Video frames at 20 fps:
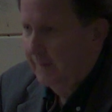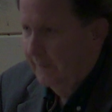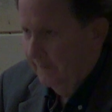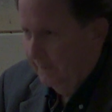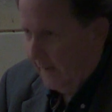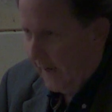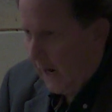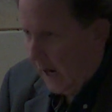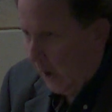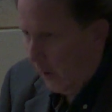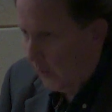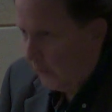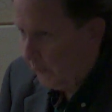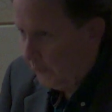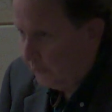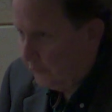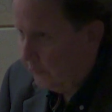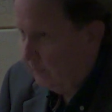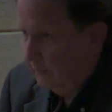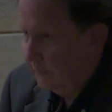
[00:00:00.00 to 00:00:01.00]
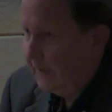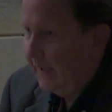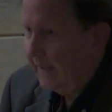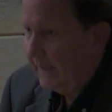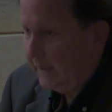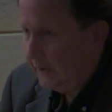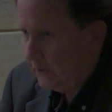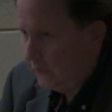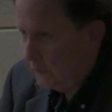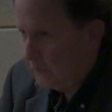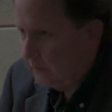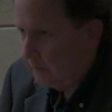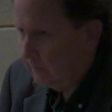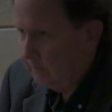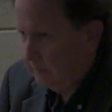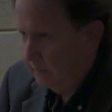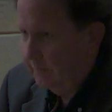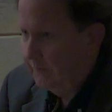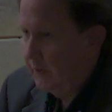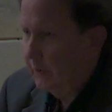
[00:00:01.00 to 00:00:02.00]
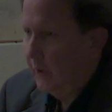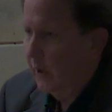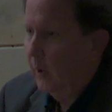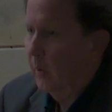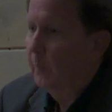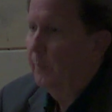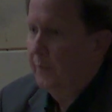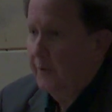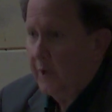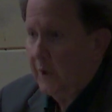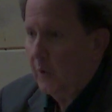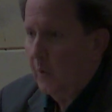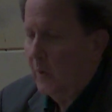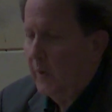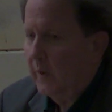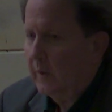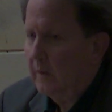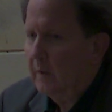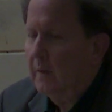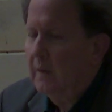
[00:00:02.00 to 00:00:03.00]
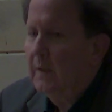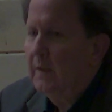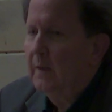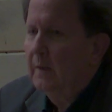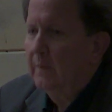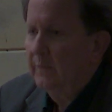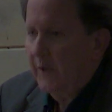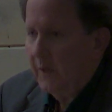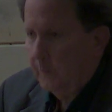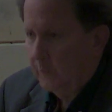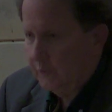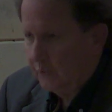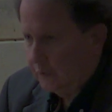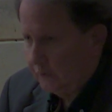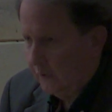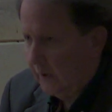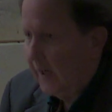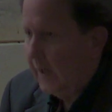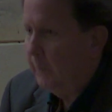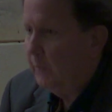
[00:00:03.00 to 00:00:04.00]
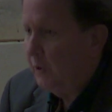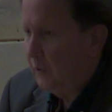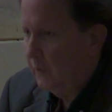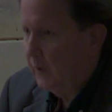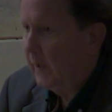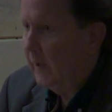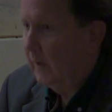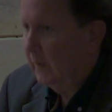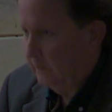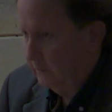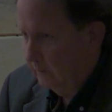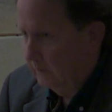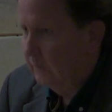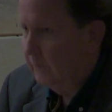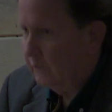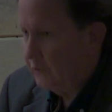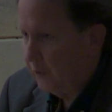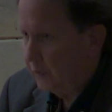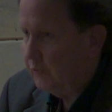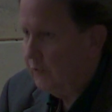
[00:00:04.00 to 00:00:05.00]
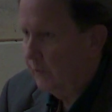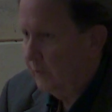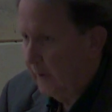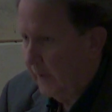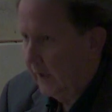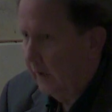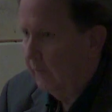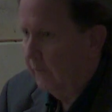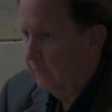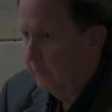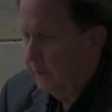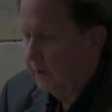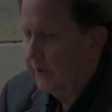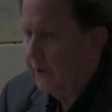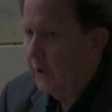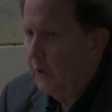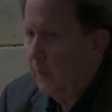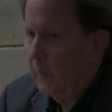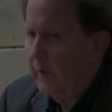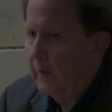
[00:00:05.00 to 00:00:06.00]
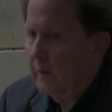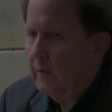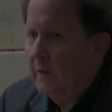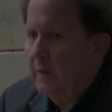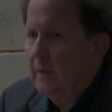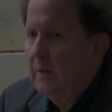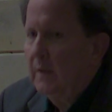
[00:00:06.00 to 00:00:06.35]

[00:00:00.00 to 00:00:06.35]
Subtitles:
hours, days, pretty quick. They would slam you down, shut you down really quick.